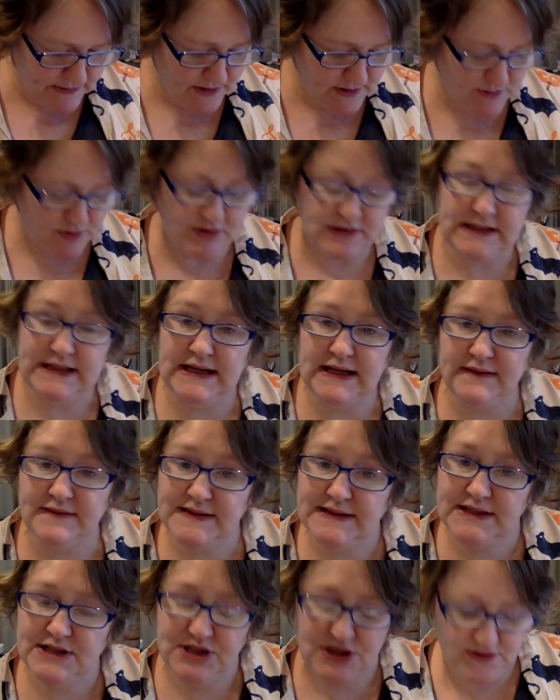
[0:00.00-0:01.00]
of the
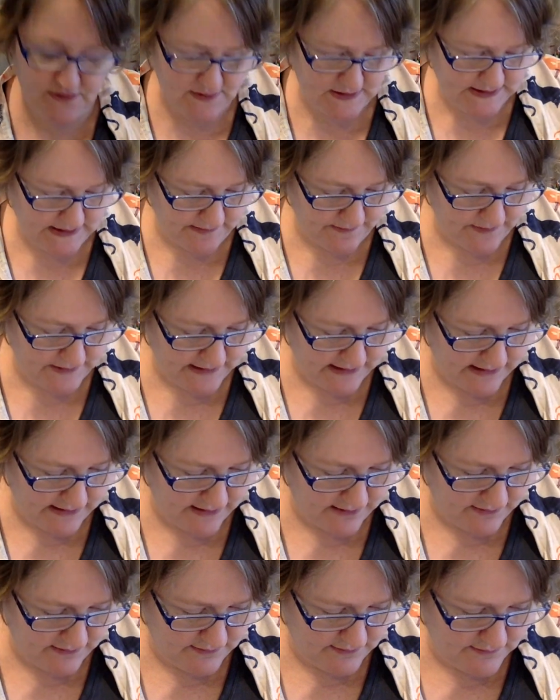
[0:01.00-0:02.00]
motifs and do
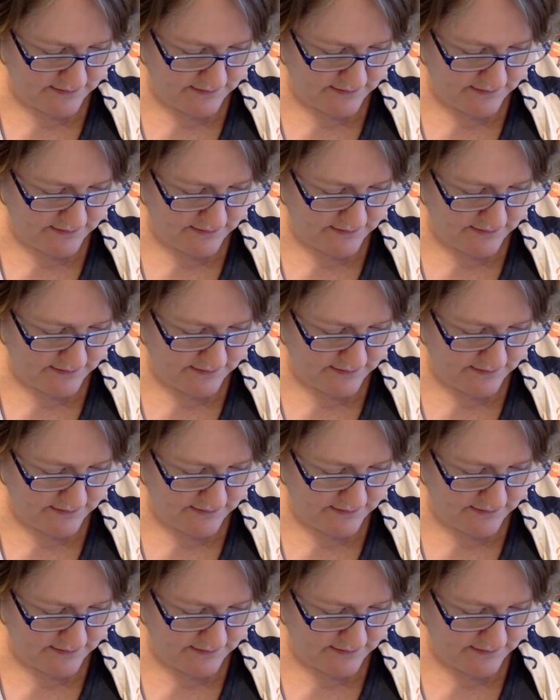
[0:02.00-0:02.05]
something